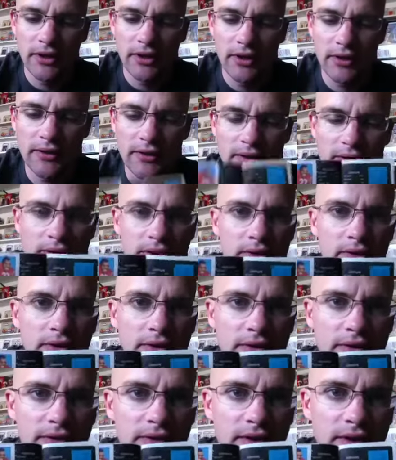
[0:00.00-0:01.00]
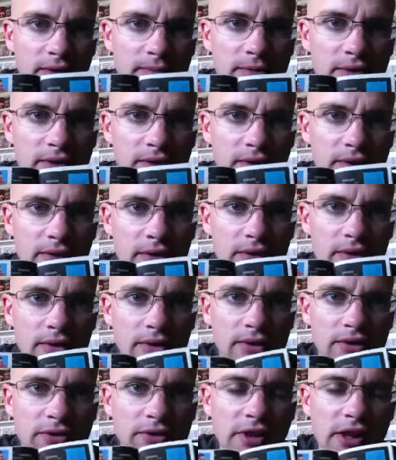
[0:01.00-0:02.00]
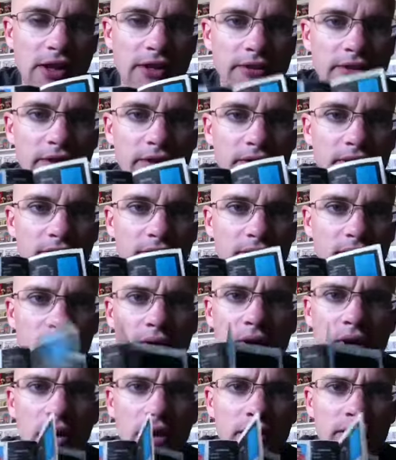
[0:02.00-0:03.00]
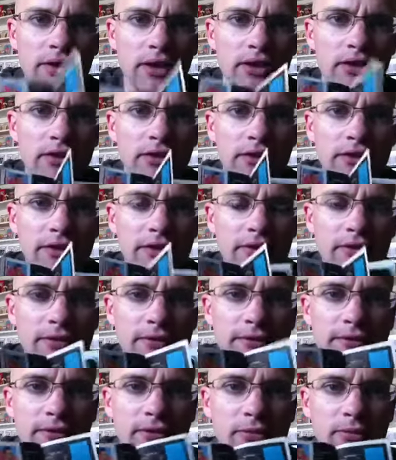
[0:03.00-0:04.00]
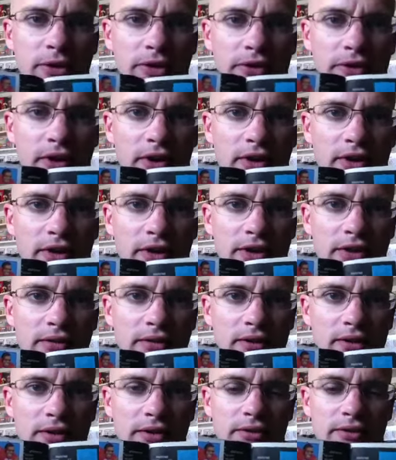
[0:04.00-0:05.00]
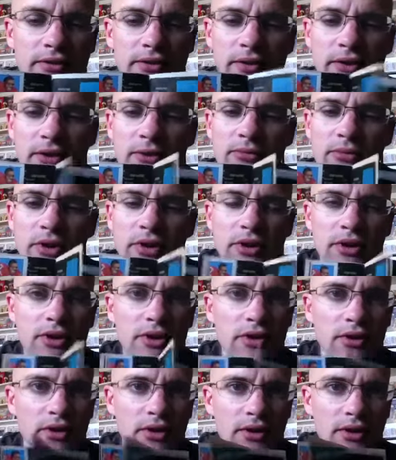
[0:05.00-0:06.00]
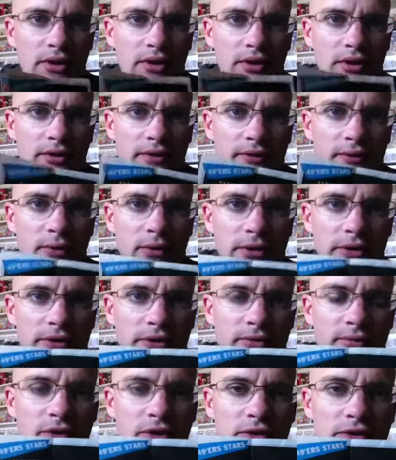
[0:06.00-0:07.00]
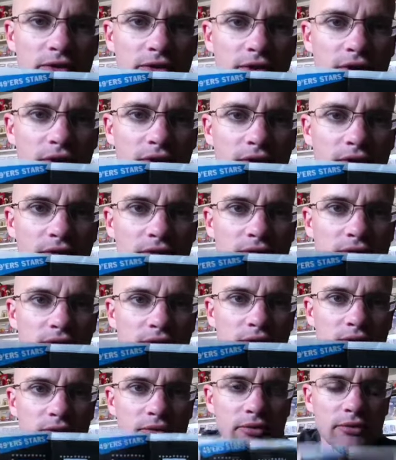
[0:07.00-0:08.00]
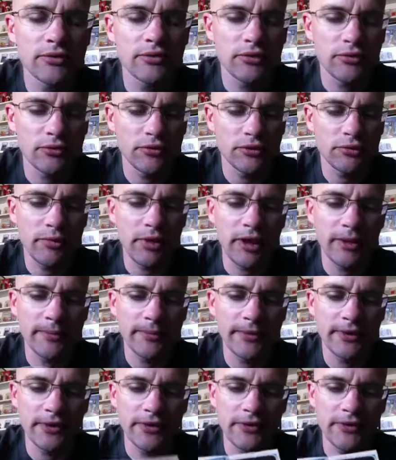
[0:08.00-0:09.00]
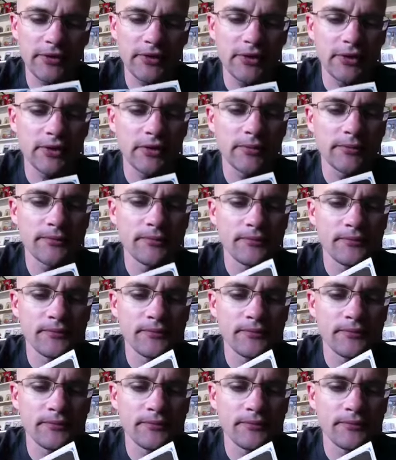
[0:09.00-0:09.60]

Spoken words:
and then you can stick them to the slots here. So not all of these are full, but it's kind of neat, you know, that somebody 40-some years ago was popping these in here.